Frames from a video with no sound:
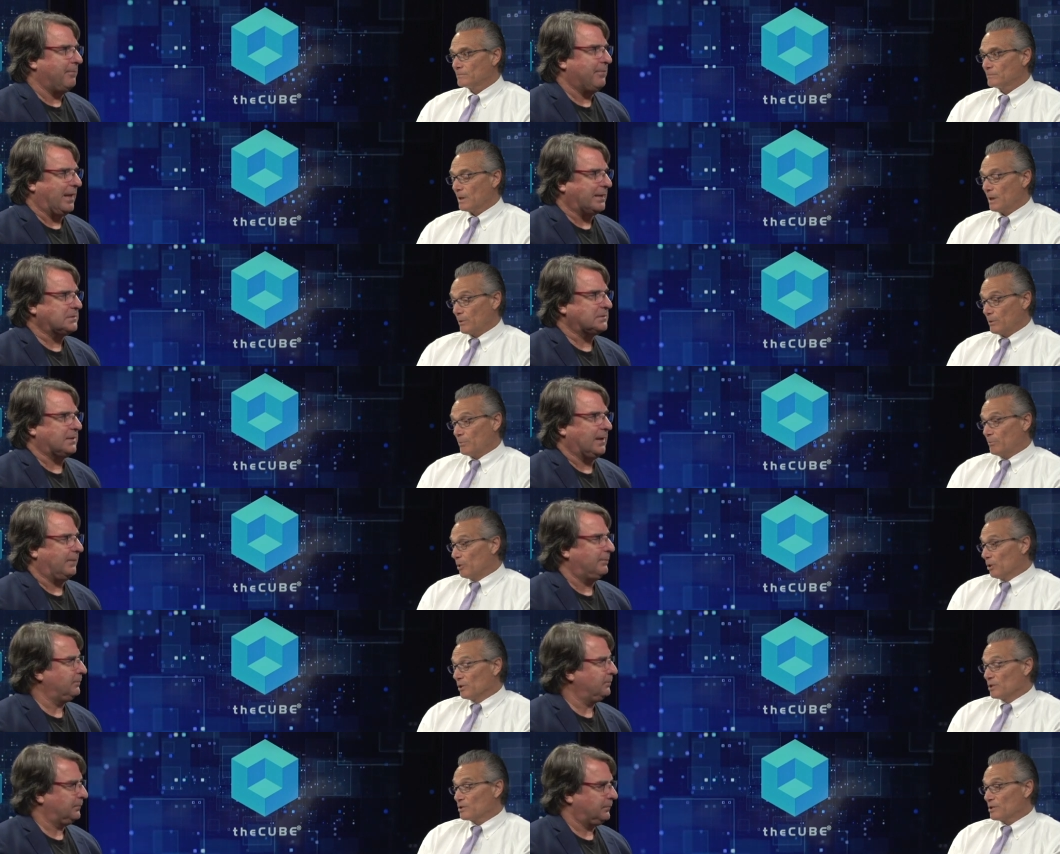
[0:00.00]
Speaker 1: that's Are you
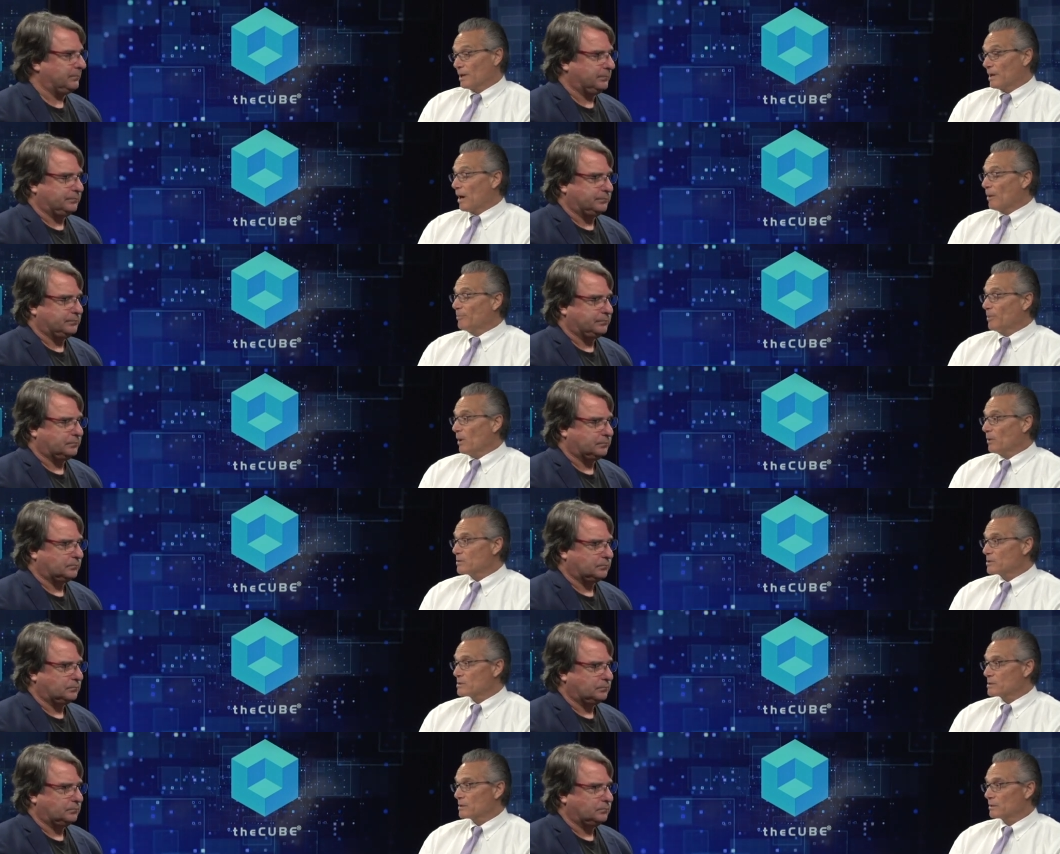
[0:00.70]
bullish on
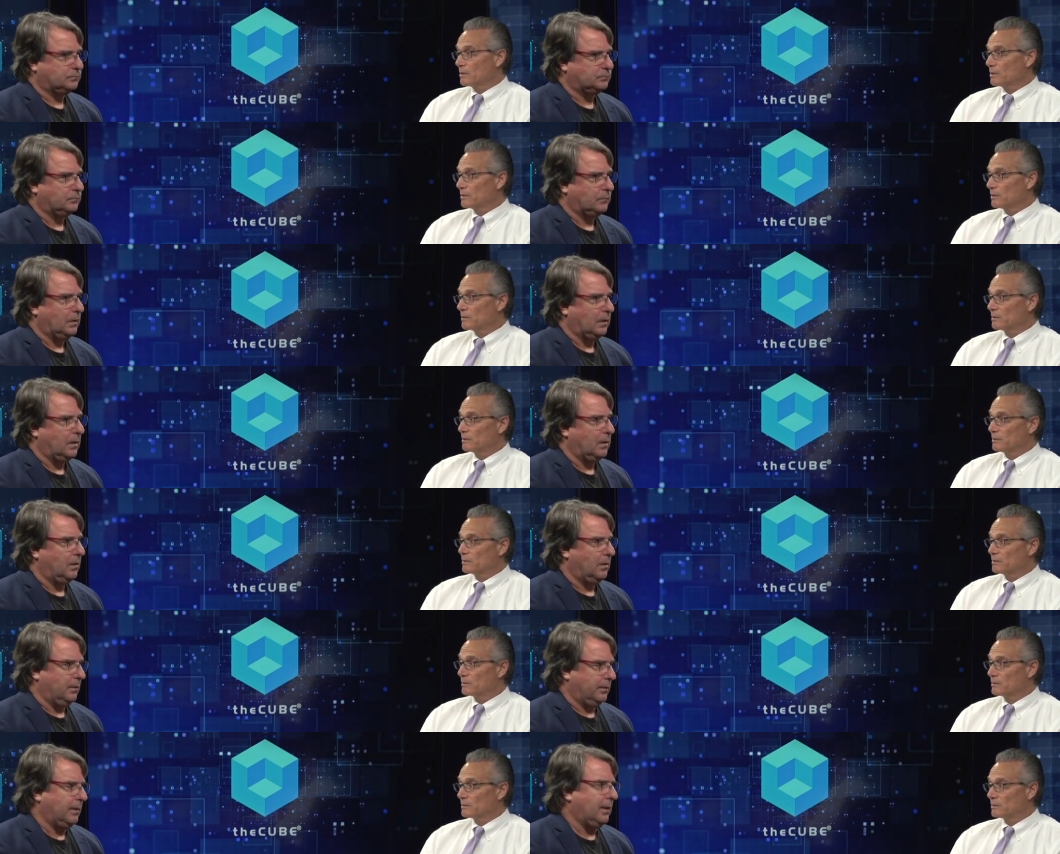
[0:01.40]
Outposts?
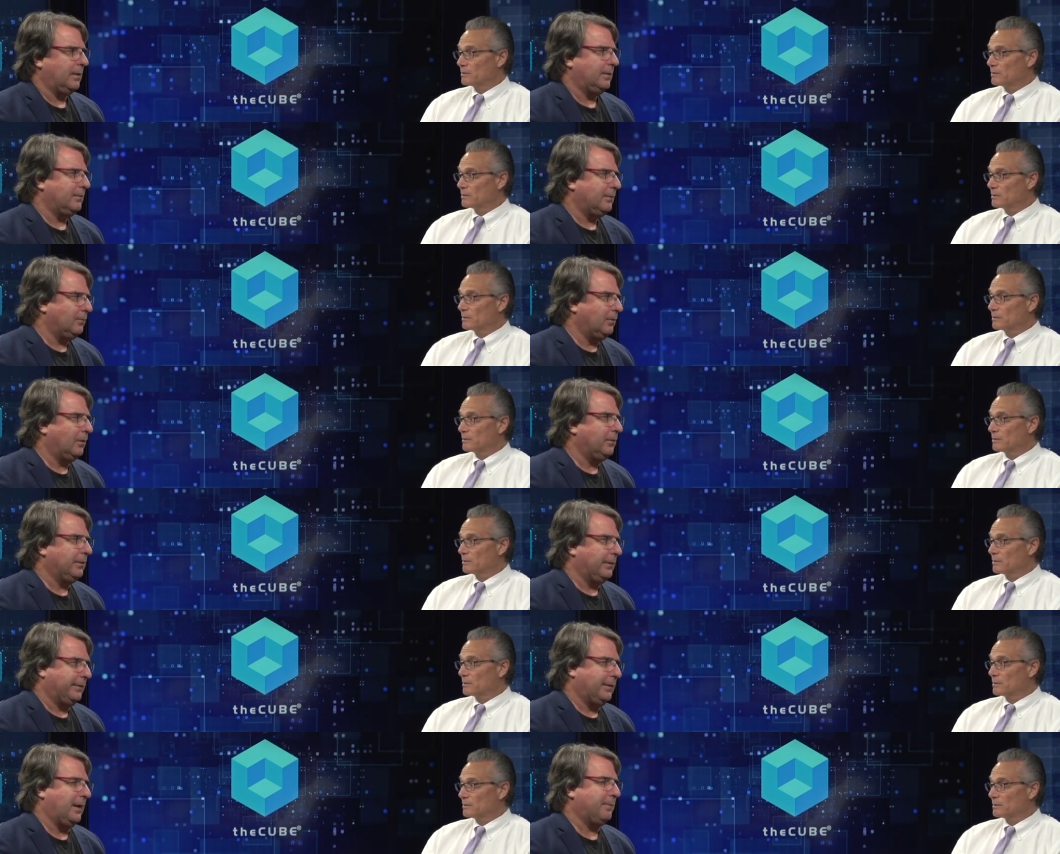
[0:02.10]
Well,
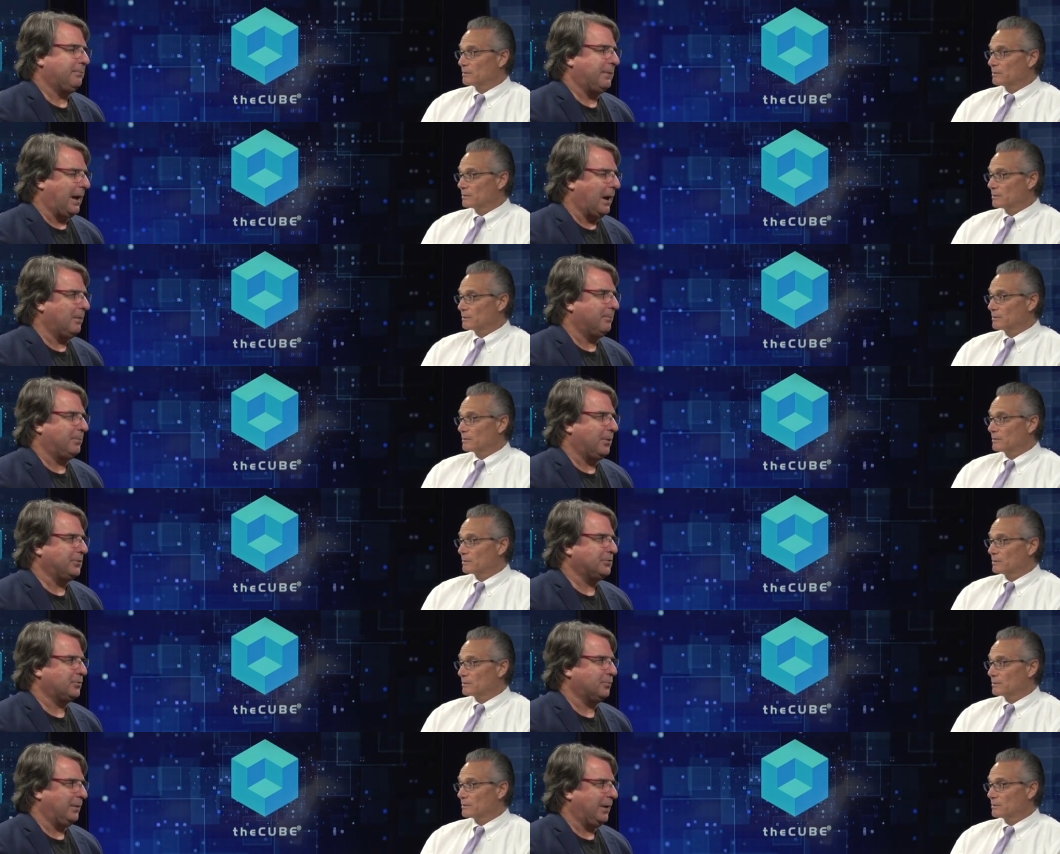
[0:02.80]
not
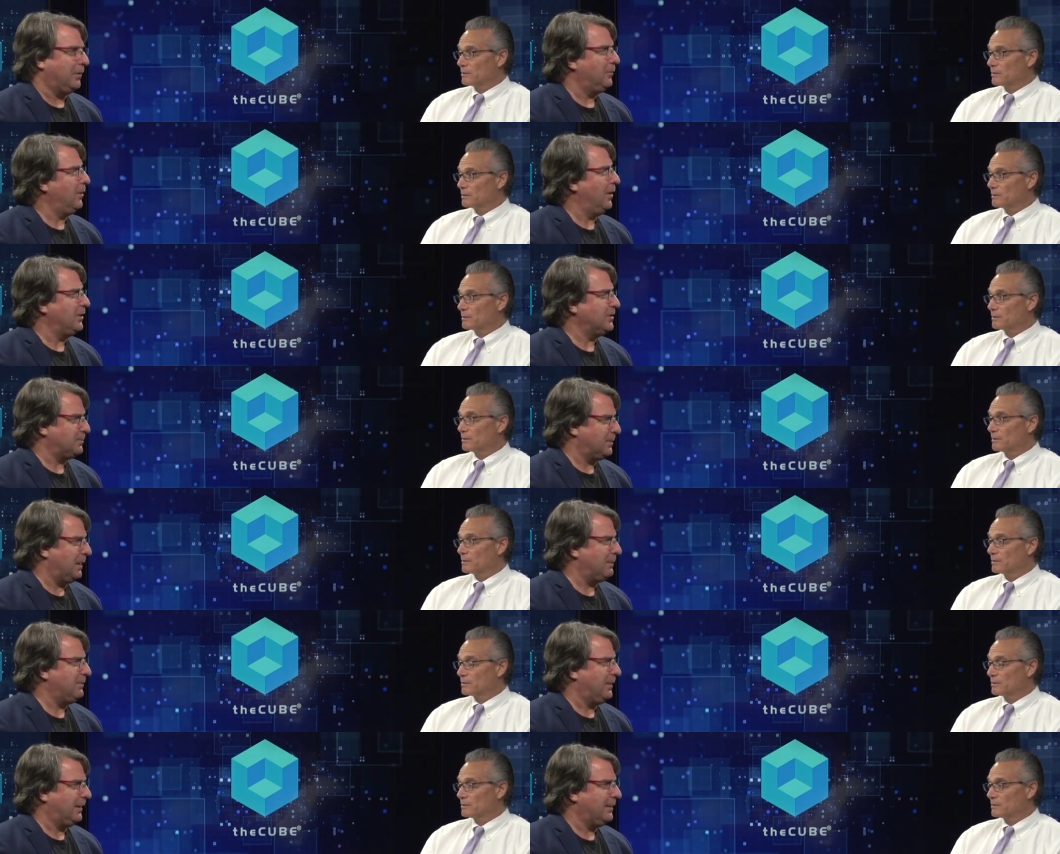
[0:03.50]
Outpost the way it was, but
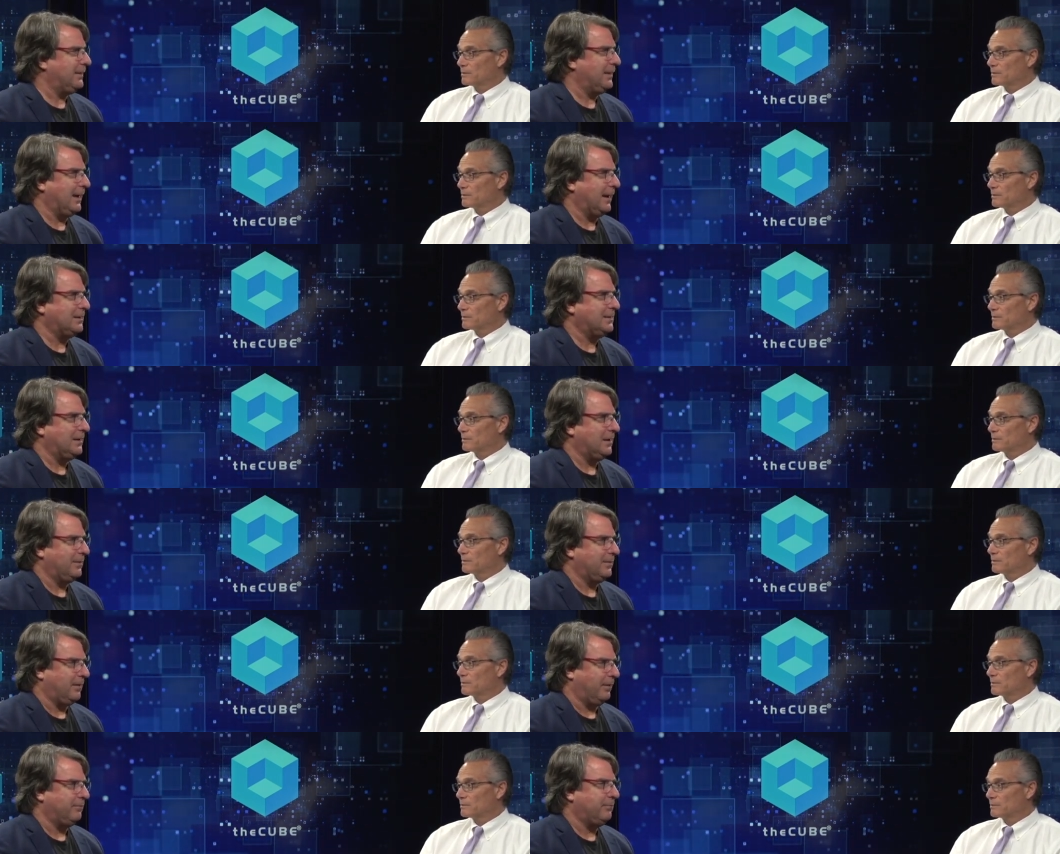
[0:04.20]
I think the
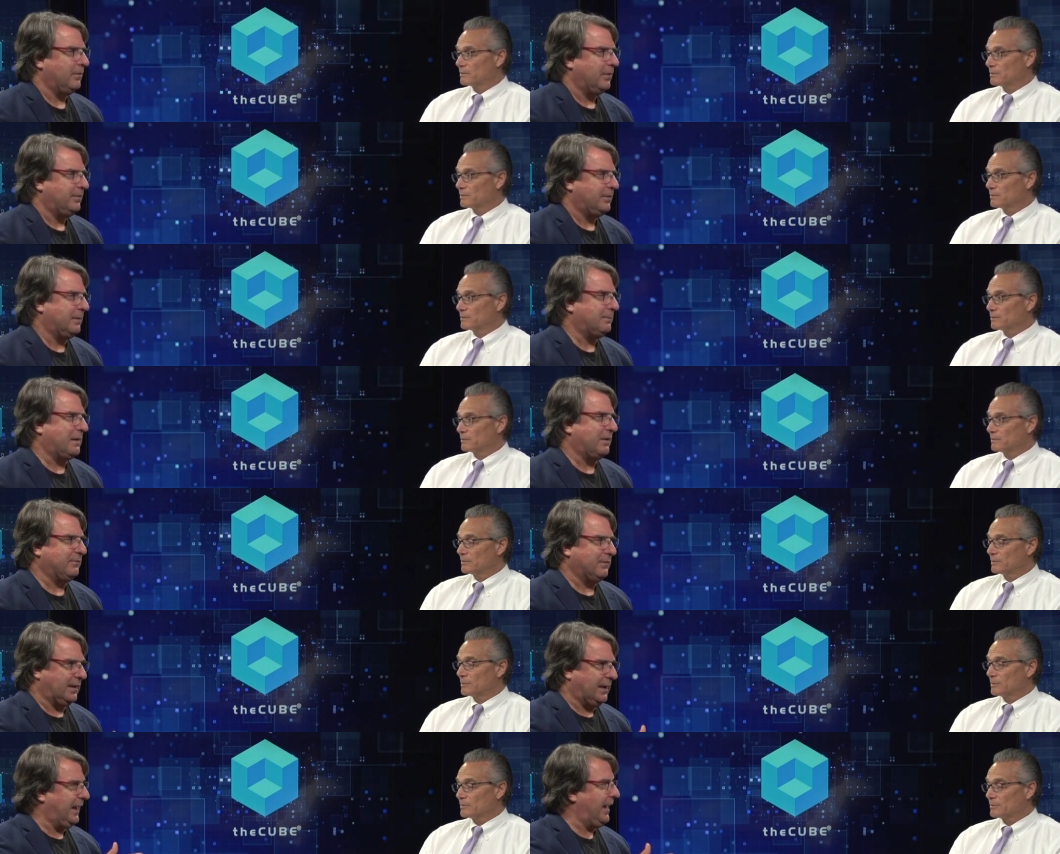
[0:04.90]
idea of them
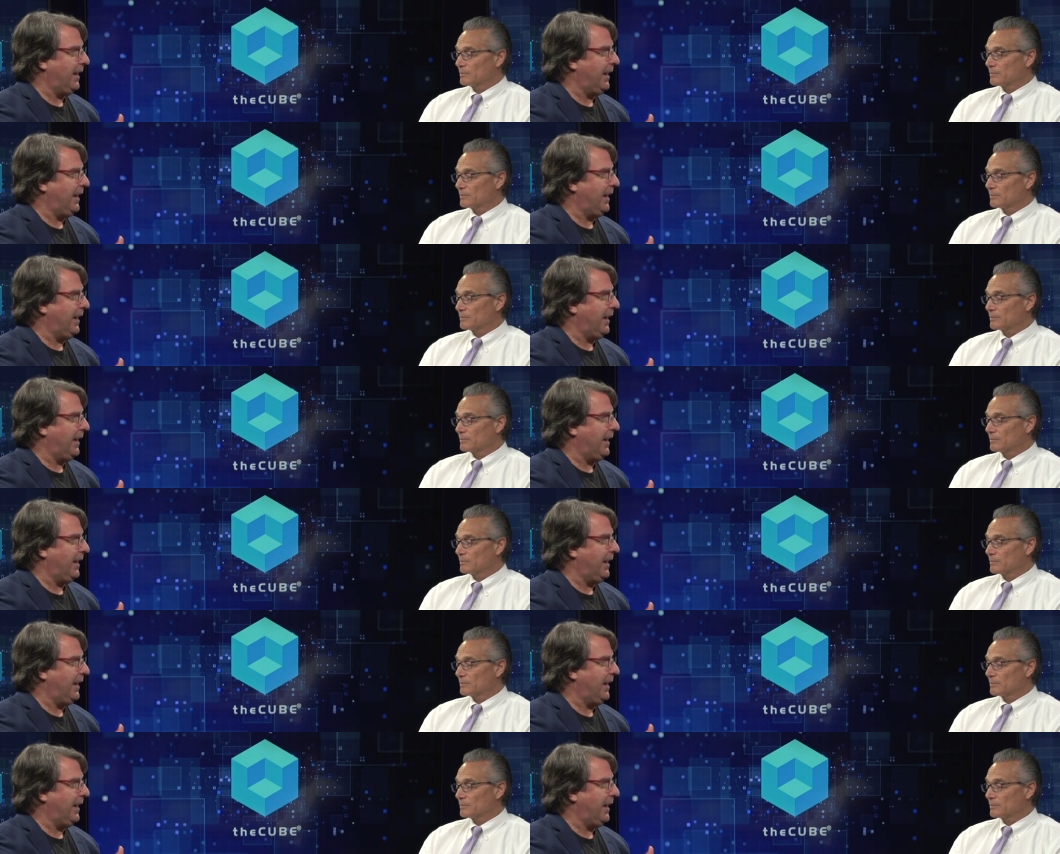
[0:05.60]
having an